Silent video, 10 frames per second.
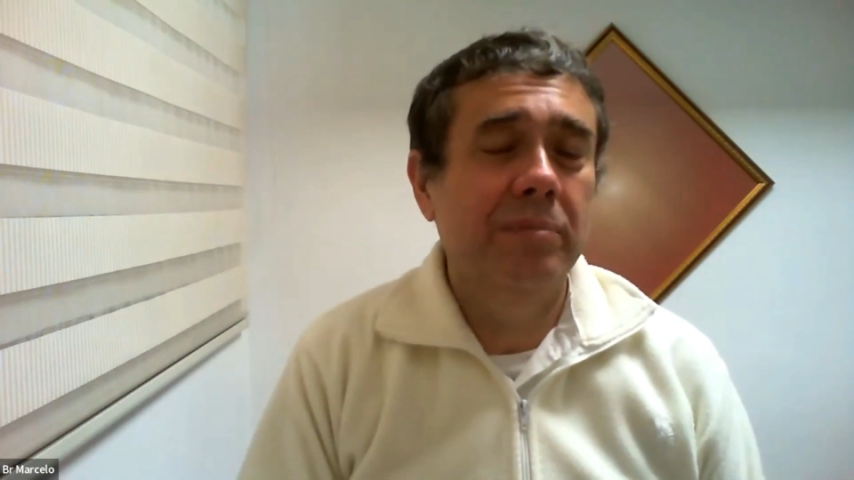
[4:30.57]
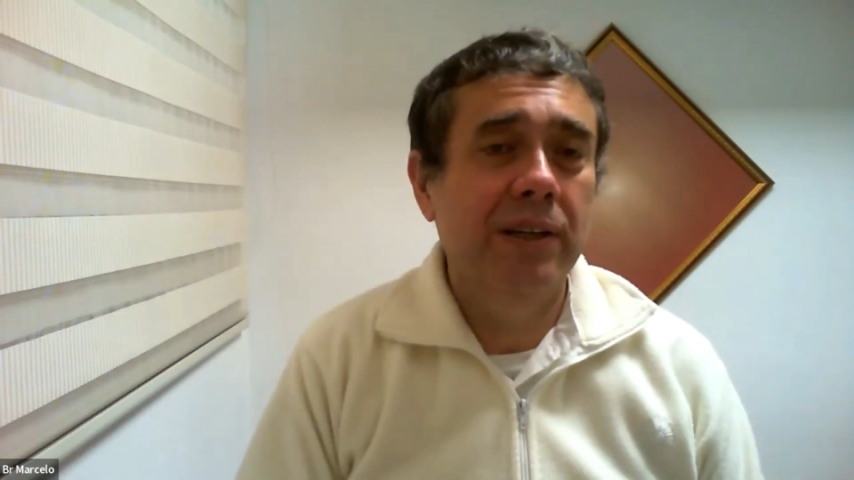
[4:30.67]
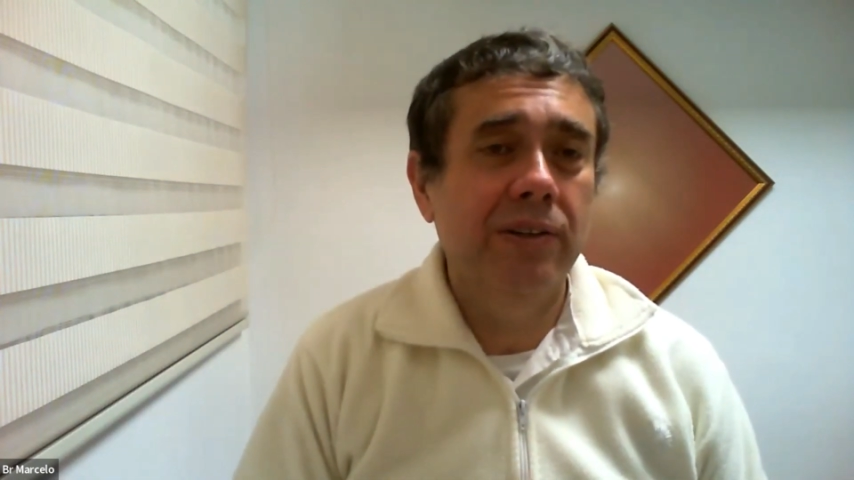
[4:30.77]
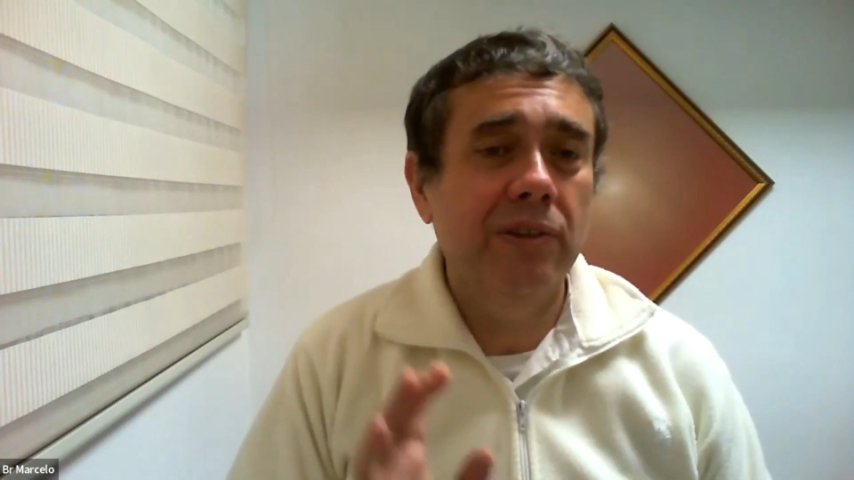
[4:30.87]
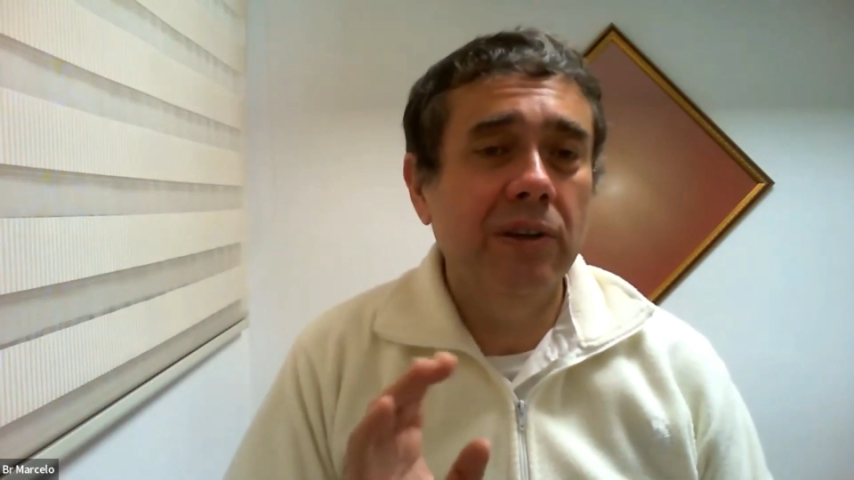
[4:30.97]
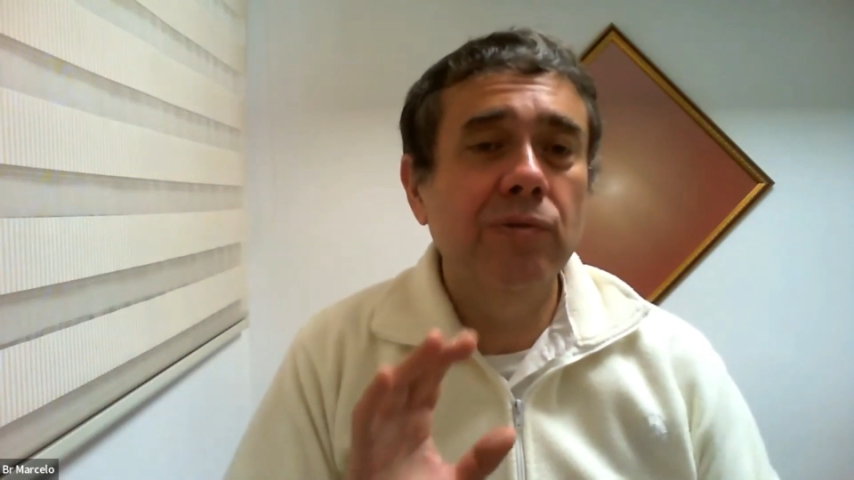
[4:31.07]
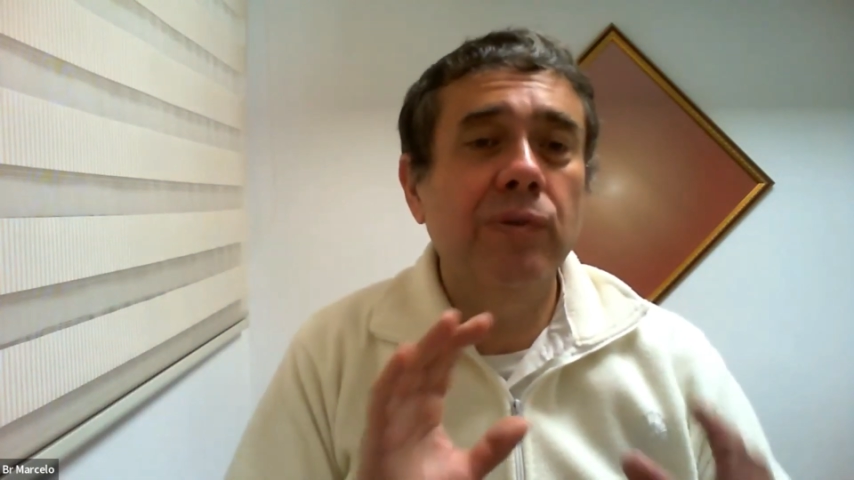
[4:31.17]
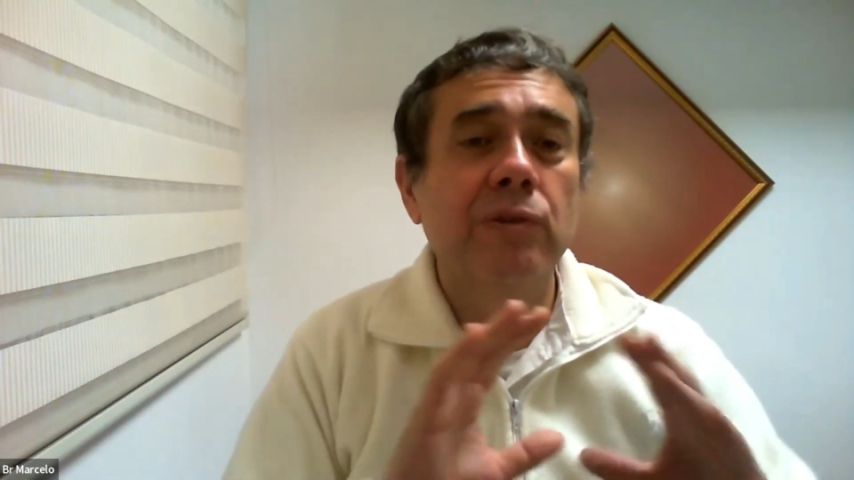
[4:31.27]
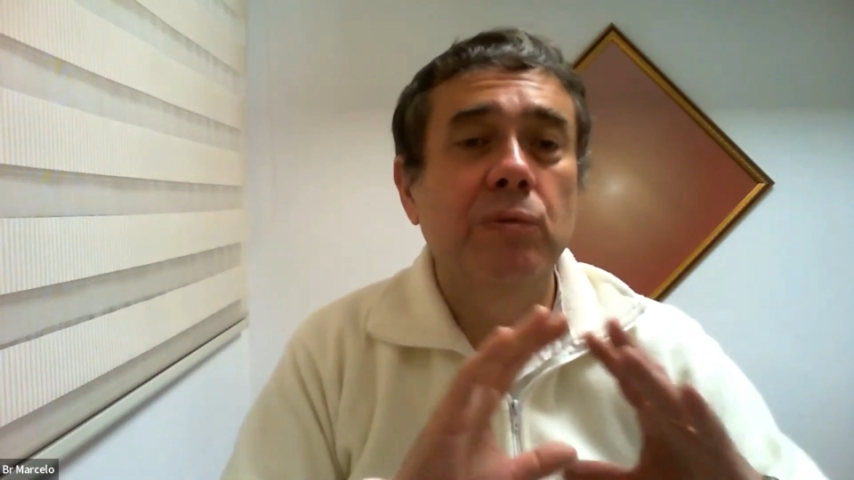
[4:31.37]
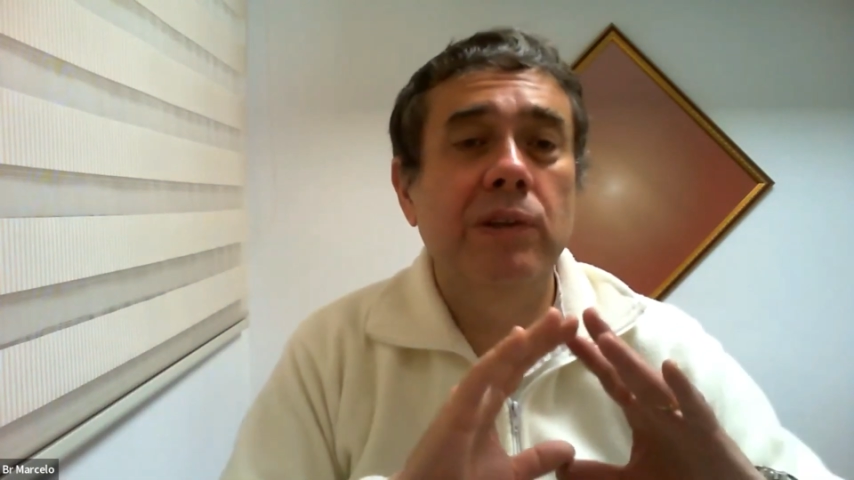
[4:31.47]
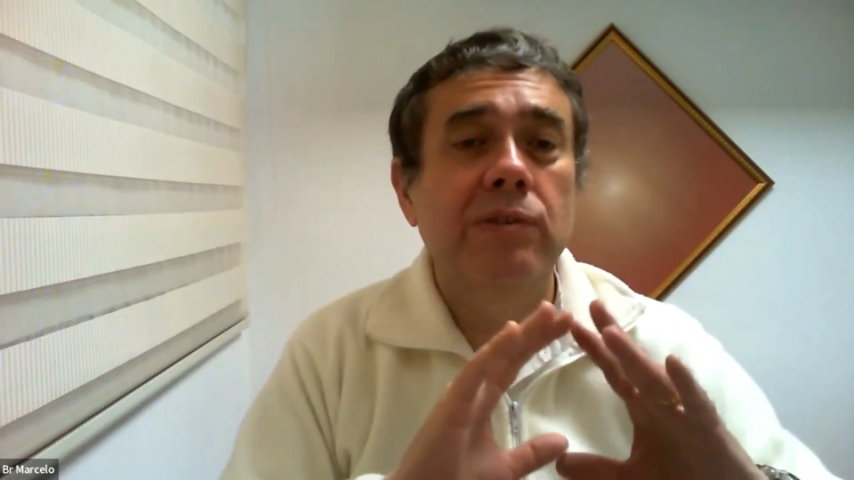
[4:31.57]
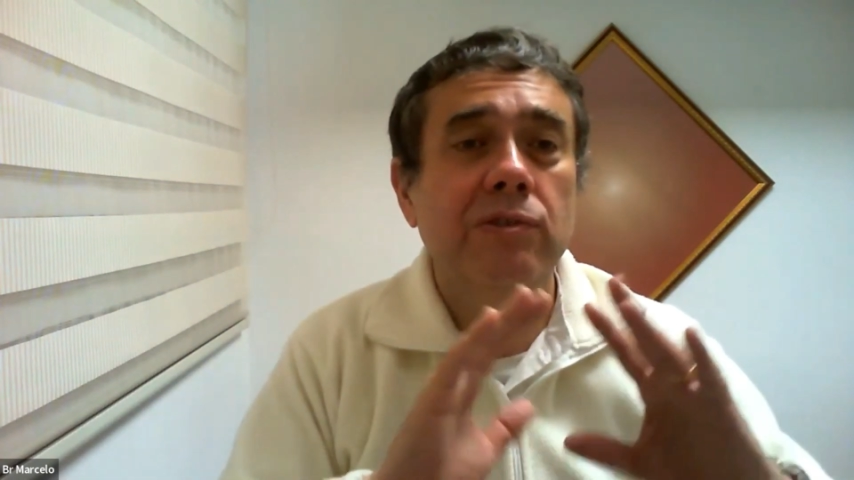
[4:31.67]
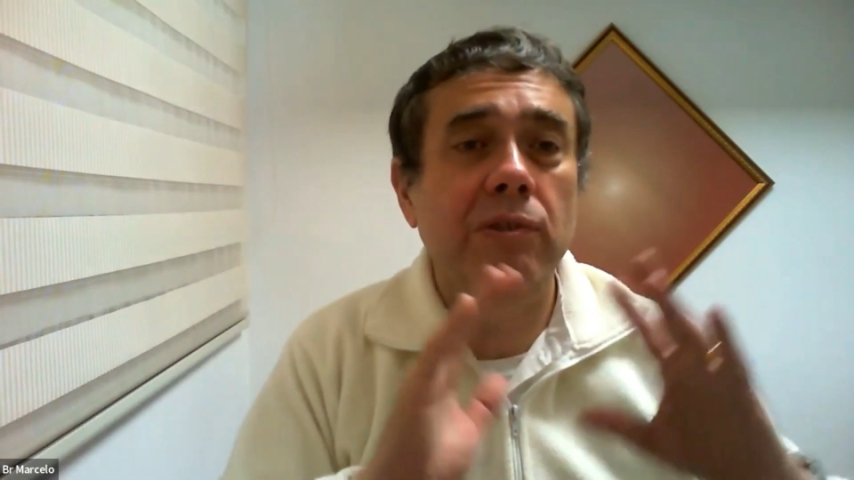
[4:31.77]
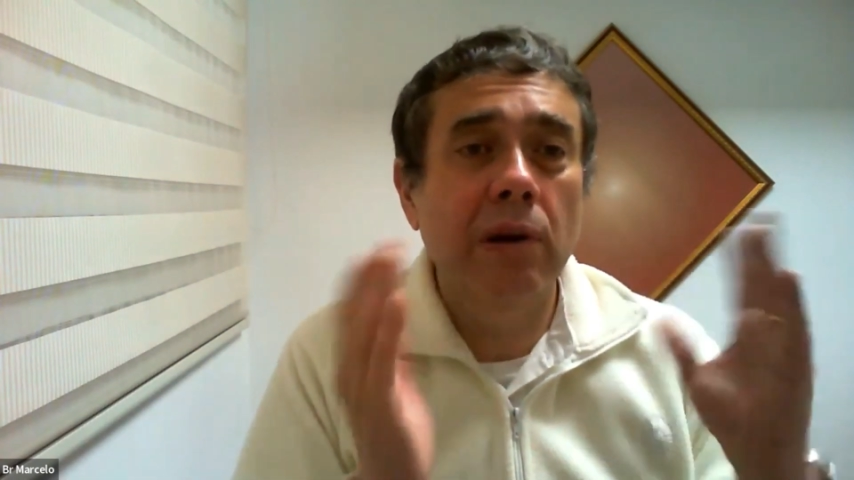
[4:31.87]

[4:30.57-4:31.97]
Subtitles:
because Oxford was